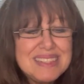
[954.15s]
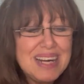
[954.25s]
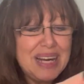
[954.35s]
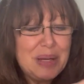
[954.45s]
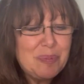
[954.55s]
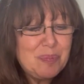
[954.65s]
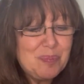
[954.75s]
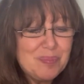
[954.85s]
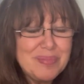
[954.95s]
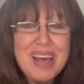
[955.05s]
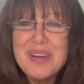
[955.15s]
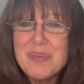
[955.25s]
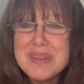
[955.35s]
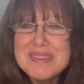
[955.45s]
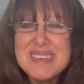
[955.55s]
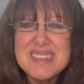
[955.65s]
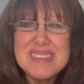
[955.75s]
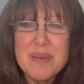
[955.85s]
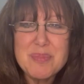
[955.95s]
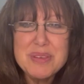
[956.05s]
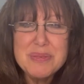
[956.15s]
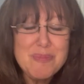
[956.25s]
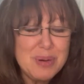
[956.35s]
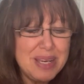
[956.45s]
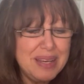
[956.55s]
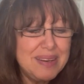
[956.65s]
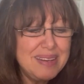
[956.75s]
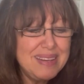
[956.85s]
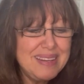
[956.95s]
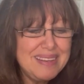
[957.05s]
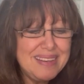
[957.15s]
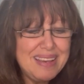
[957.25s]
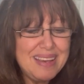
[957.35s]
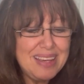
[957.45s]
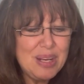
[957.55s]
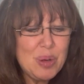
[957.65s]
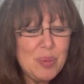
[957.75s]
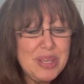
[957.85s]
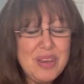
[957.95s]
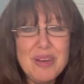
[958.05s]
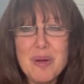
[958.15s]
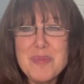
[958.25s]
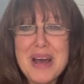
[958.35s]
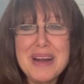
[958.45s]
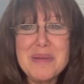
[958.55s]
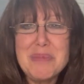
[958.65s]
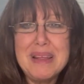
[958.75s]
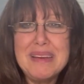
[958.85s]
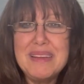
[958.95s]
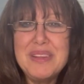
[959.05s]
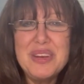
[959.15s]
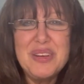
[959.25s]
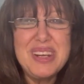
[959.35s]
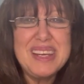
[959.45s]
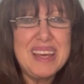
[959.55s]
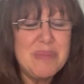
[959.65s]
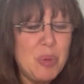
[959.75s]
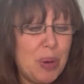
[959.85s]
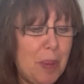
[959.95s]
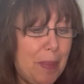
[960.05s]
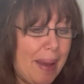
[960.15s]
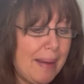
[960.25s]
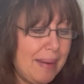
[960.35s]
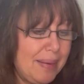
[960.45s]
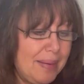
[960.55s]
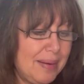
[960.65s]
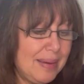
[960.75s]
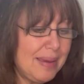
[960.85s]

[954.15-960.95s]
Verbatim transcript: um, I don't want to say deceptive, but you know, when you hear alpaca blend, you think you're going to get more alpaca in it, I